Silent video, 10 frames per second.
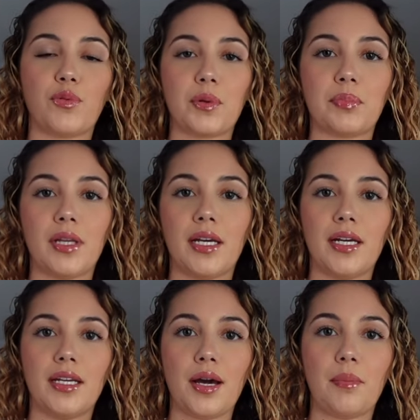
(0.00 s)
We
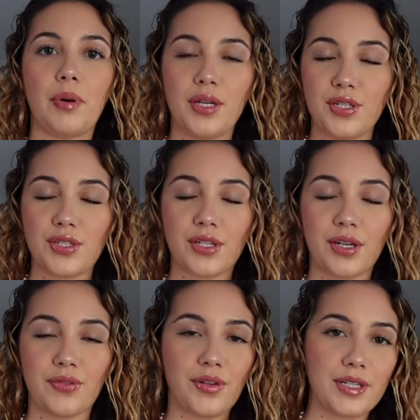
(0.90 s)
played a bunch
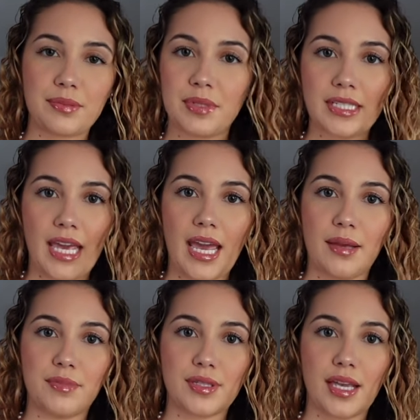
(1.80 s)
of Christmas
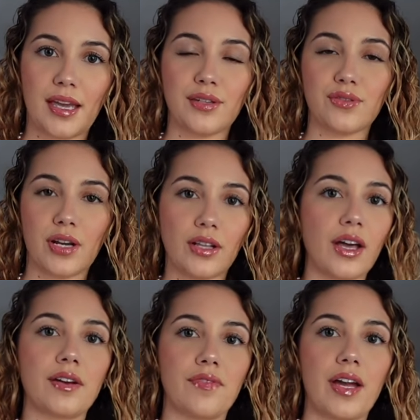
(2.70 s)
games and drank a
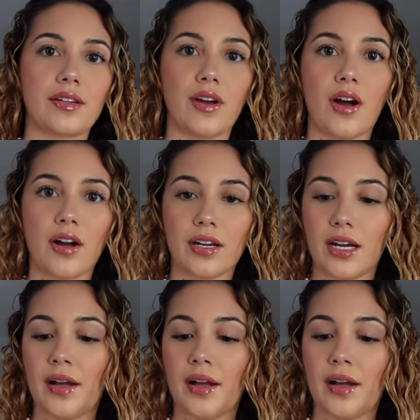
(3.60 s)
lot of eggnog.